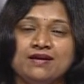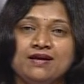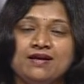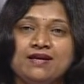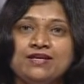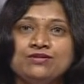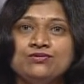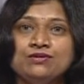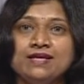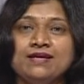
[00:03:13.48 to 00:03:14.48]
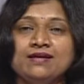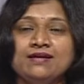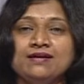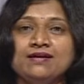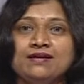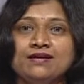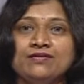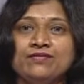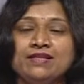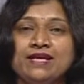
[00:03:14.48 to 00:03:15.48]
And I used to think,
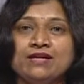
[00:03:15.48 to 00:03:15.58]
when the